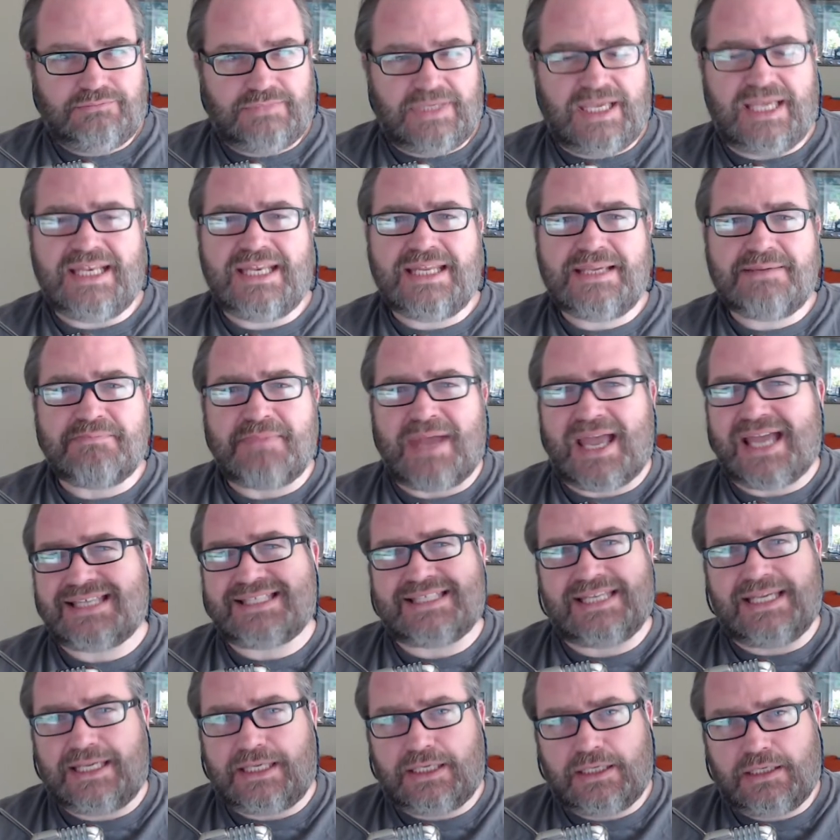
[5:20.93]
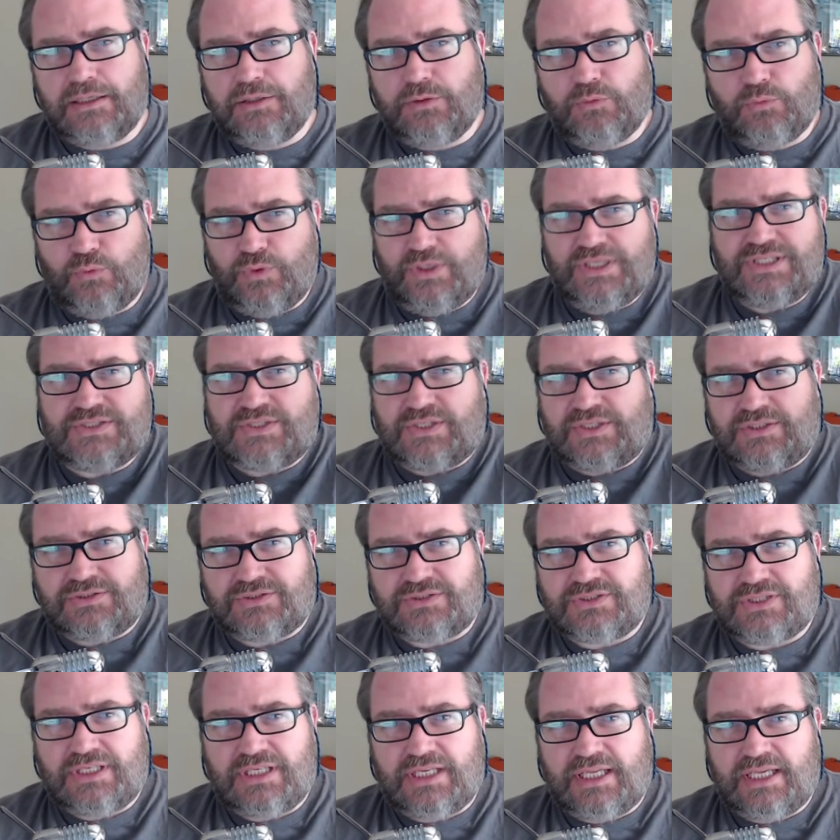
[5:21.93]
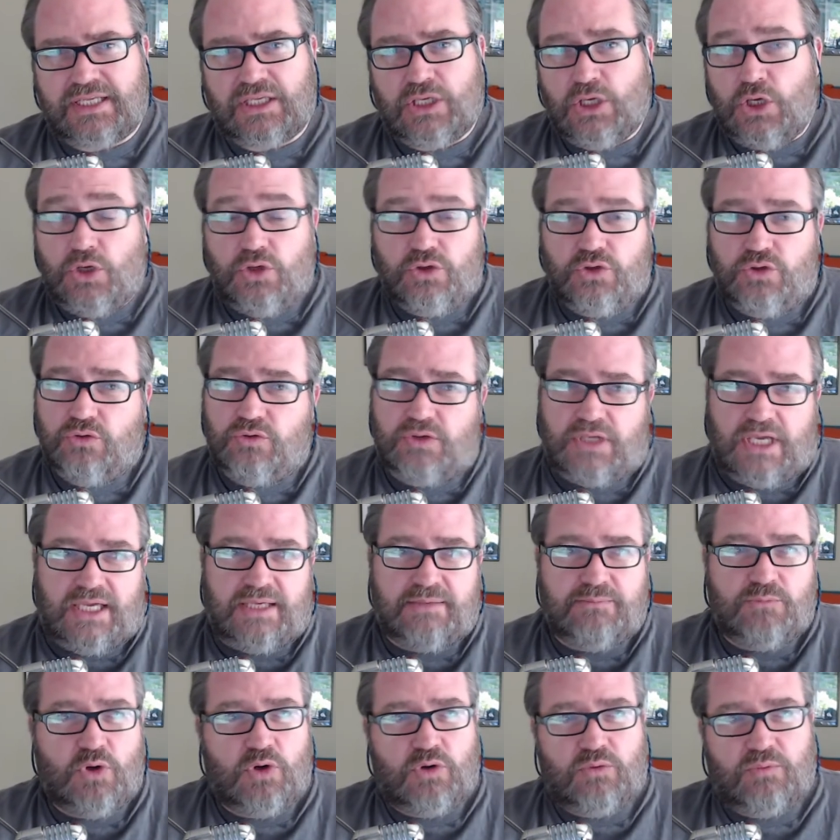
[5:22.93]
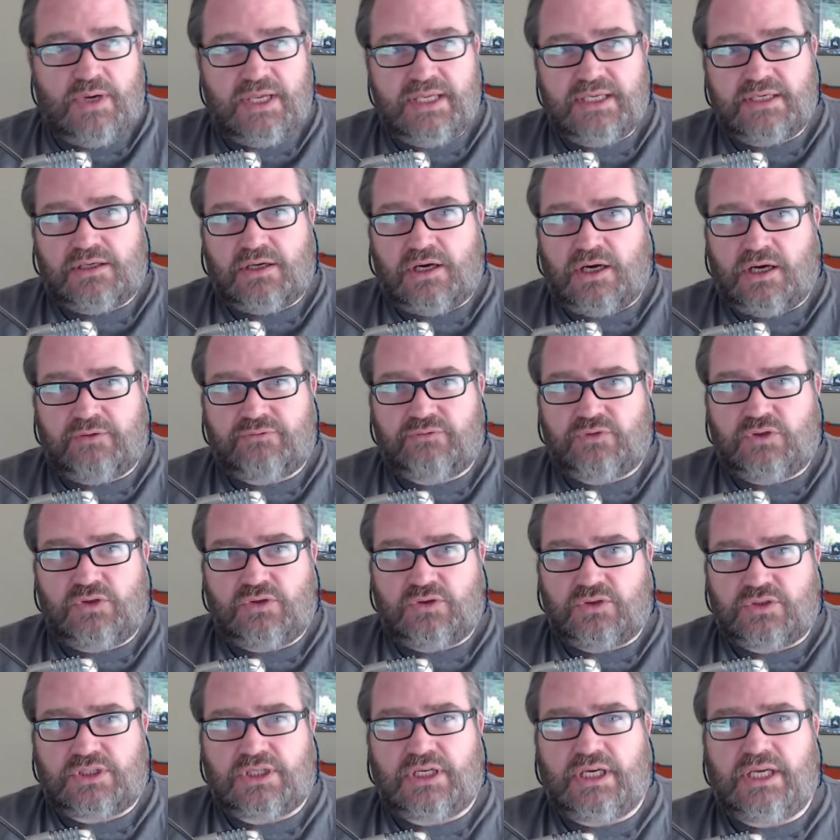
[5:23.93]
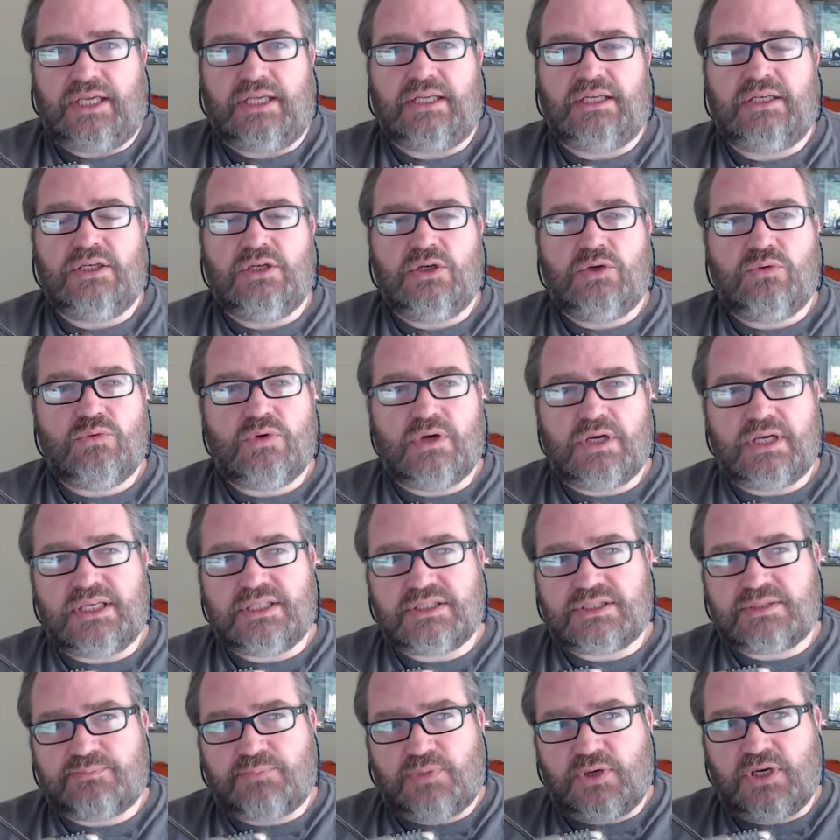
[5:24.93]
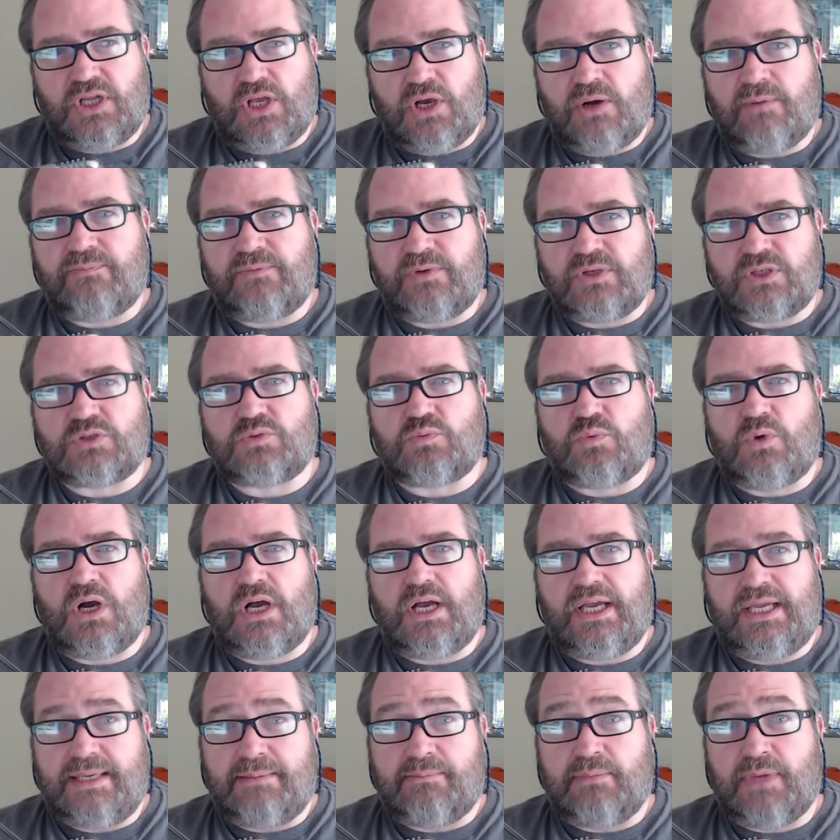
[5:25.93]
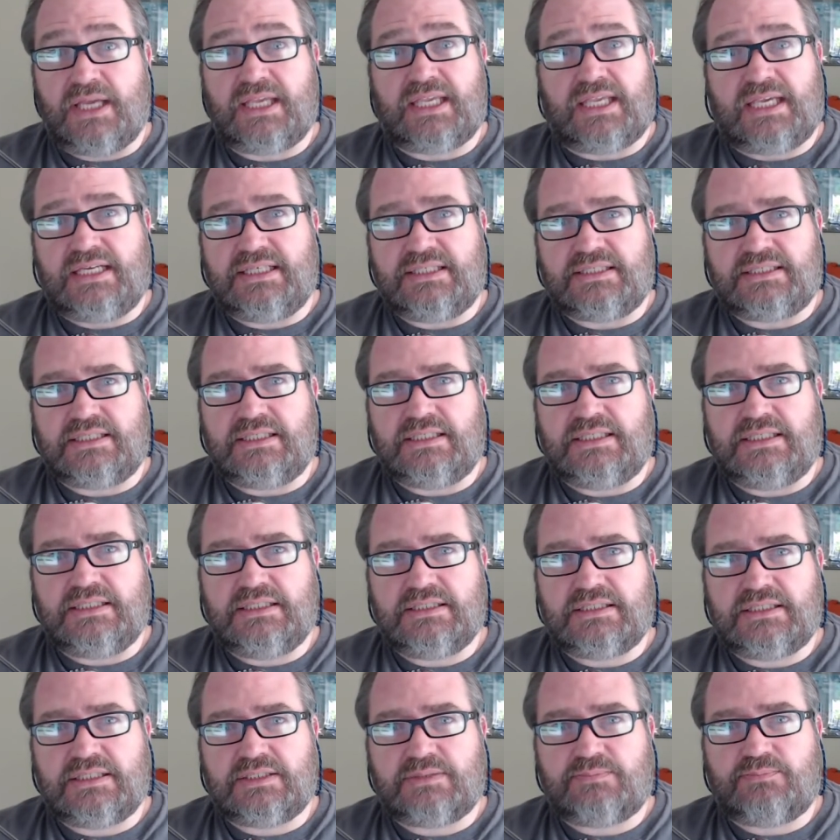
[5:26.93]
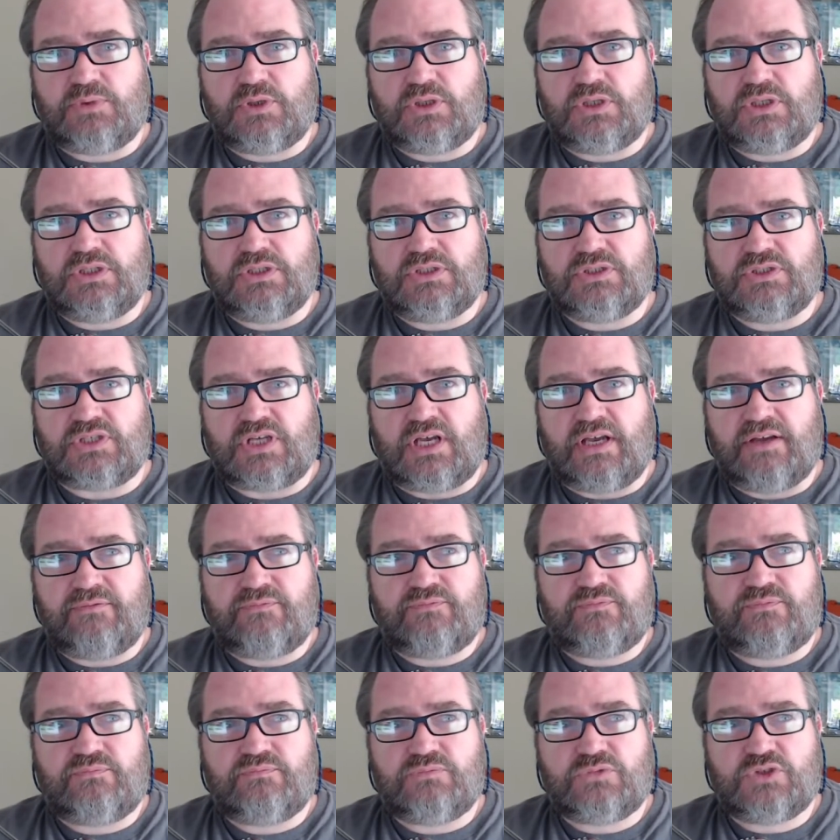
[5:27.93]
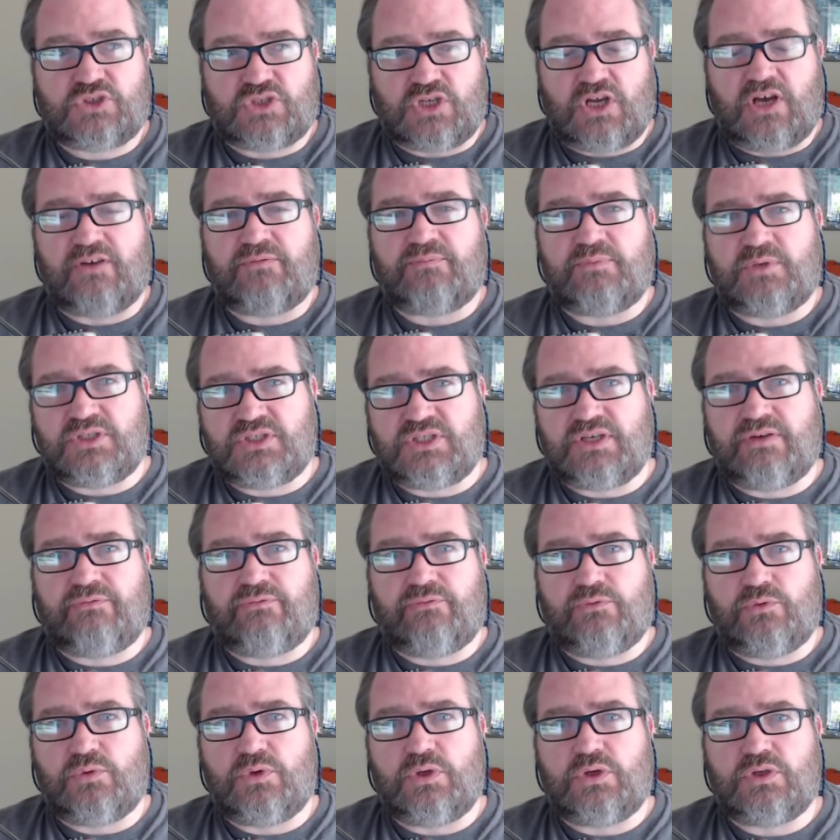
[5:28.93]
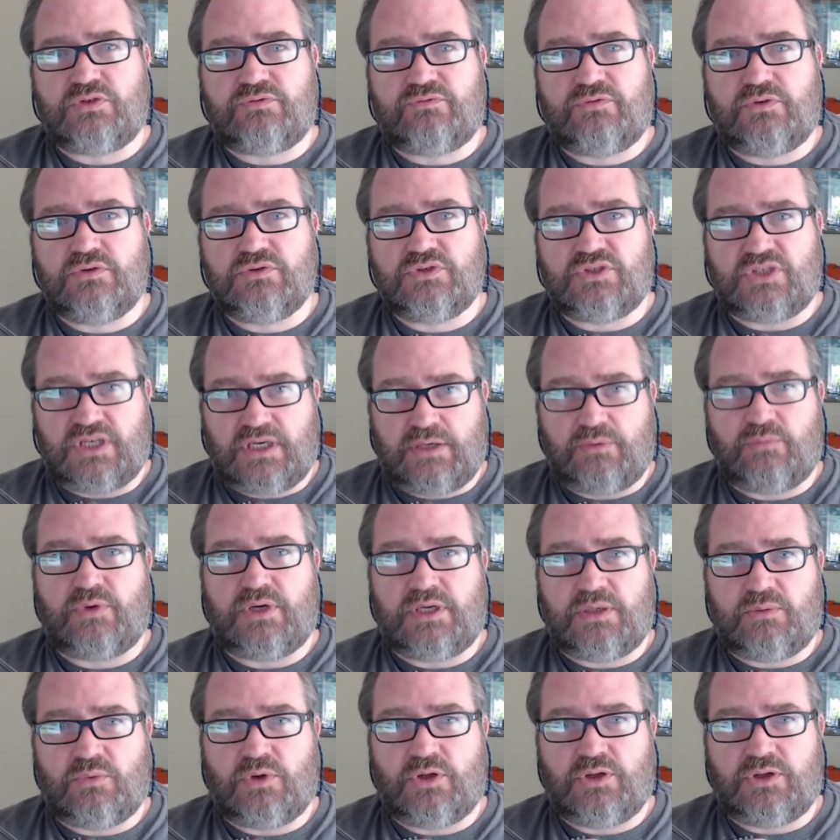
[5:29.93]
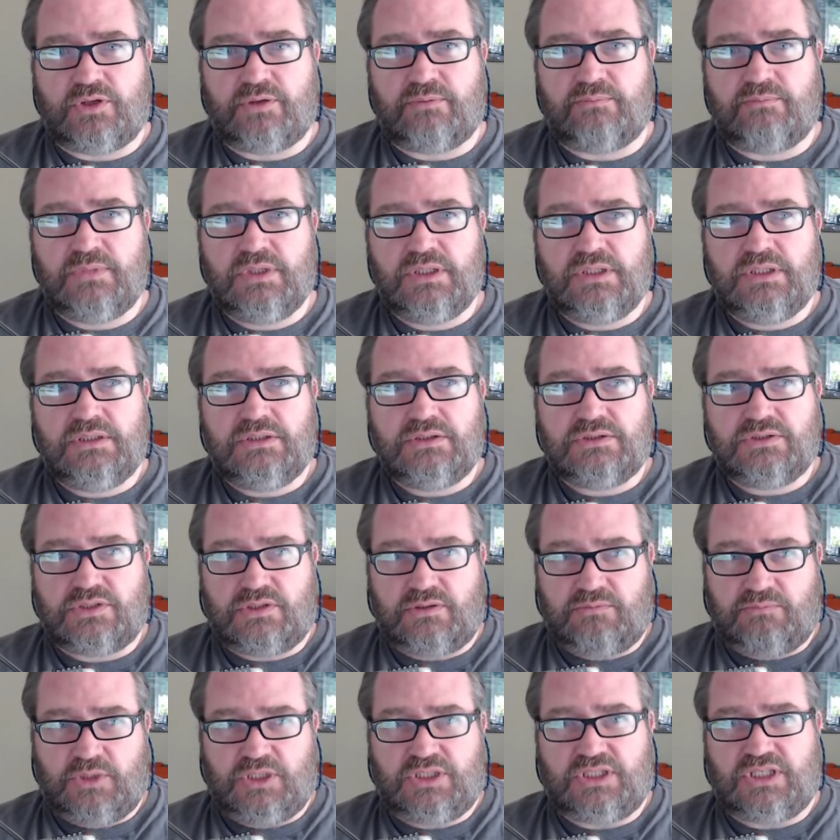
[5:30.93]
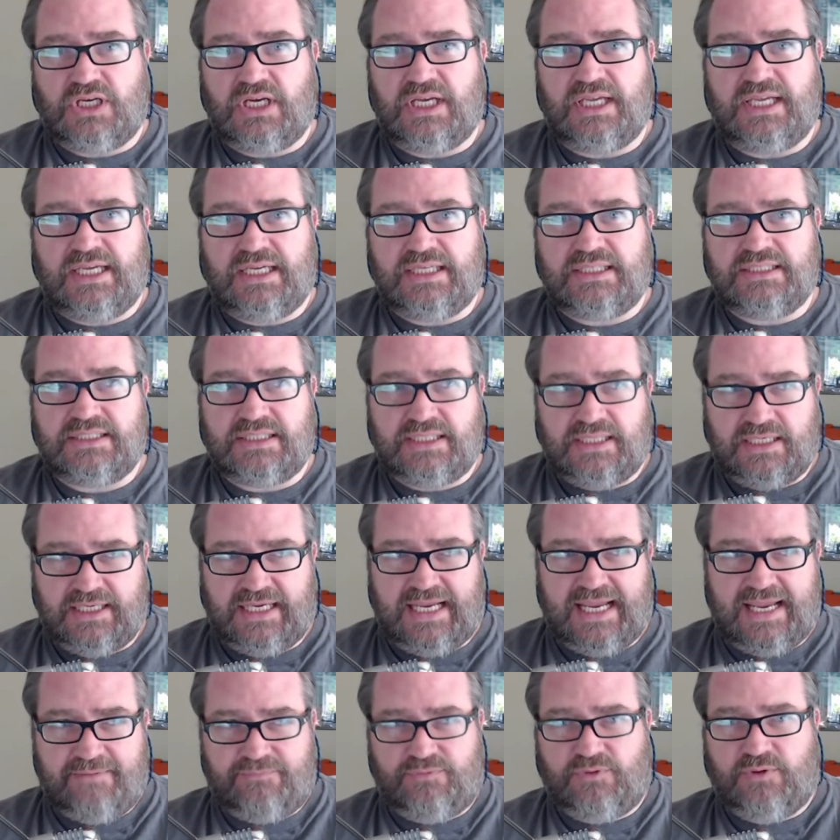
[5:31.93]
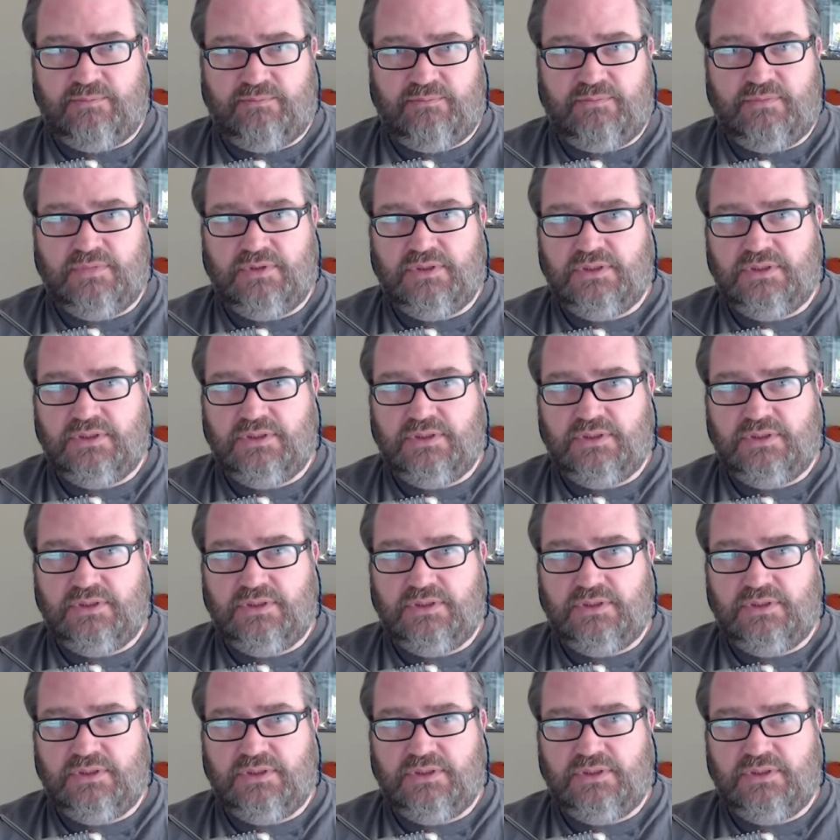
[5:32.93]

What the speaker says: enigmatic reasons, like you gain more weight after your diet. Well, it's pretty obvious why, in my case at least. It's because I've starved myself of all those foods and I really want them, so my diet ends and I have them.